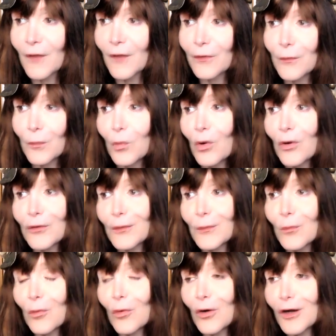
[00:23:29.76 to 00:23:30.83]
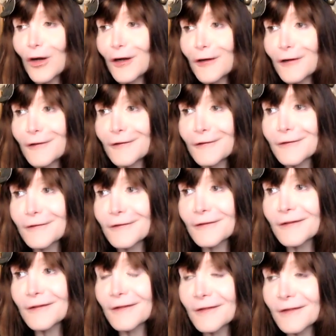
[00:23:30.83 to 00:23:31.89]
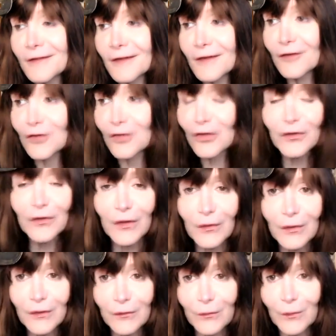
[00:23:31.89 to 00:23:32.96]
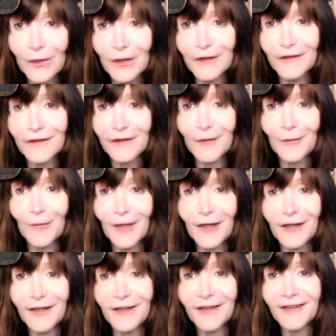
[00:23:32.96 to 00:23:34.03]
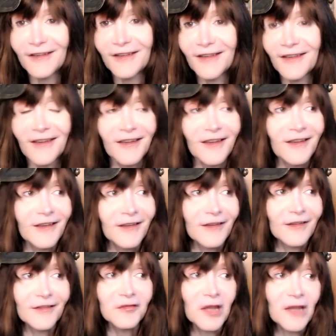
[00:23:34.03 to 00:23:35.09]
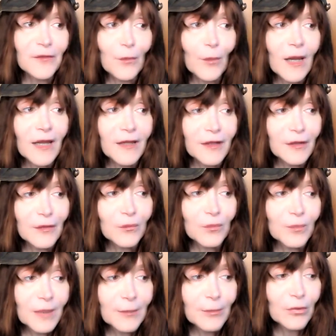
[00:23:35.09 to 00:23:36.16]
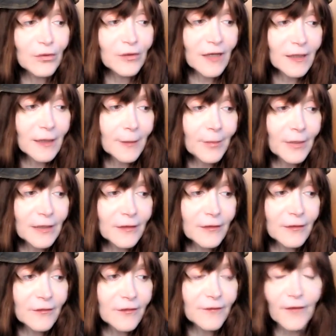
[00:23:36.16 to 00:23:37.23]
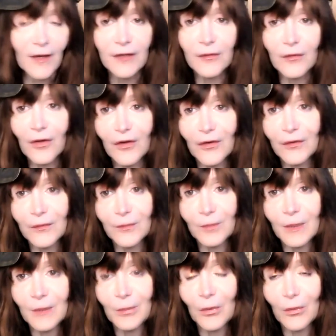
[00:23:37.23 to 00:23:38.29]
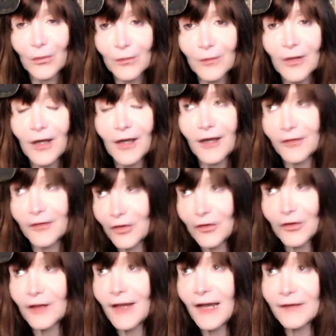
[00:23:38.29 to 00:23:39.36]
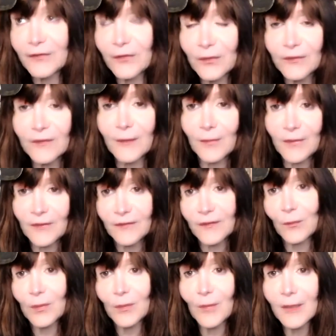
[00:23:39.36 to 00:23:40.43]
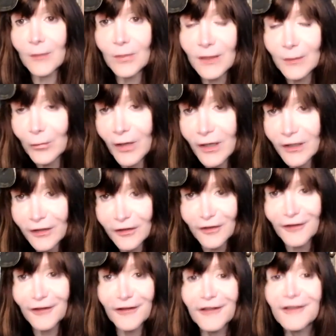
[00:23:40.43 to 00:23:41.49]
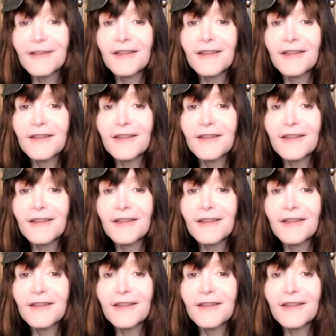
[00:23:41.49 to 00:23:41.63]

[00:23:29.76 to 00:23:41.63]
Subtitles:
the more good there is within somebody. That's why I think people get up and defend all these people. They're the last to accept that someone might be a predator.